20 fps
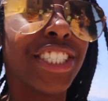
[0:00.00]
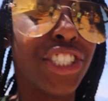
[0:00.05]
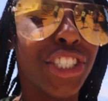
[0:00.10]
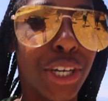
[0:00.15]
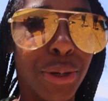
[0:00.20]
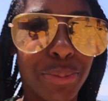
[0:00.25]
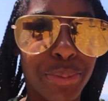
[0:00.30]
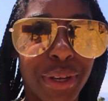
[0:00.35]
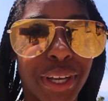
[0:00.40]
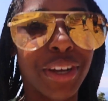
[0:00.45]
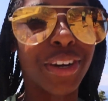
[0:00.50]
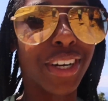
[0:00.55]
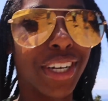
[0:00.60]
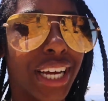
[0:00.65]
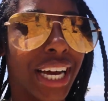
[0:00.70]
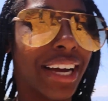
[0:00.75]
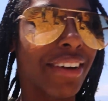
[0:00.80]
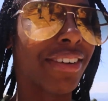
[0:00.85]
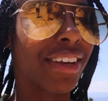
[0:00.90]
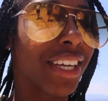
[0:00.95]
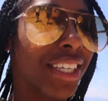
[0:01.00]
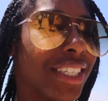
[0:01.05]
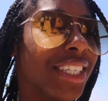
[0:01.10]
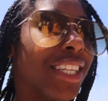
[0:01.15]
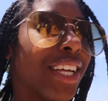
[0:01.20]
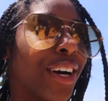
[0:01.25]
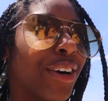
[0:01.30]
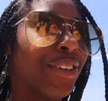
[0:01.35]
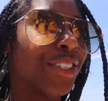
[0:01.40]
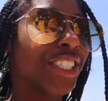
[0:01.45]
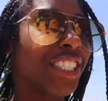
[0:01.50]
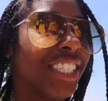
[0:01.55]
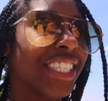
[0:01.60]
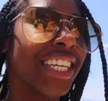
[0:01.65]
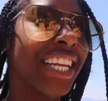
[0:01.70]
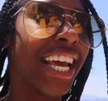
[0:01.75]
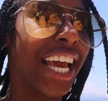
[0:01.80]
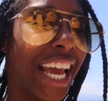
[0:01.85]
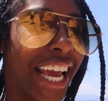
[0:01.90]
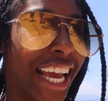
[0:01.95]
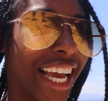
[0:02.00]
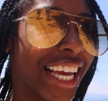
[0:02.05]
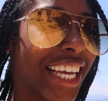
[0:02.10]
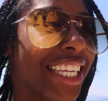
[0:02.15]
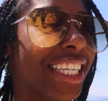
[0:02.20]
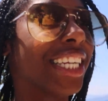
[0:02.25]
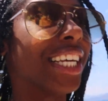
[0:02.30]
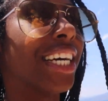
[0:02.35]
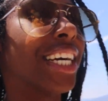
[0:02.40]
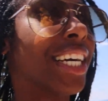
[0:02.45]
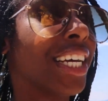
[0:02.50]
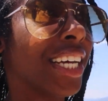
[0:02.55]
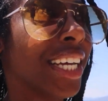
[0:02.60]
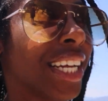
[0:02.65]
jumping or diving into the ocean, and